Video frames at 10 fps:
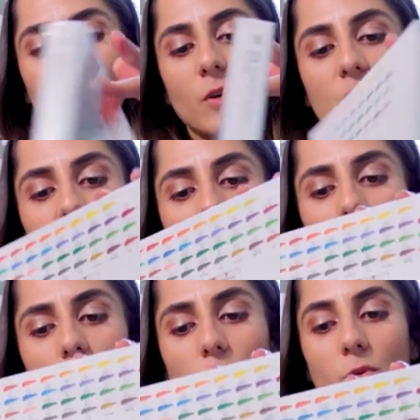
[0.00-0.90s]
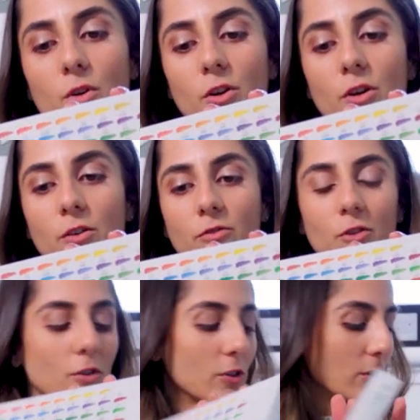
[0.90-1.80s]
which is
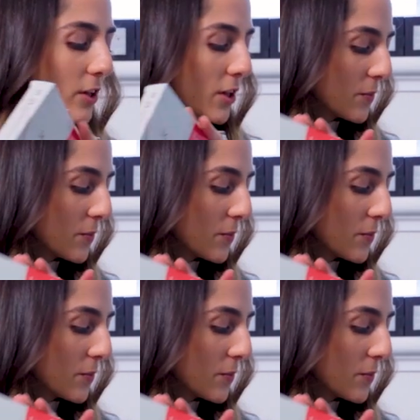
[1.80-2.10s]
beautiful.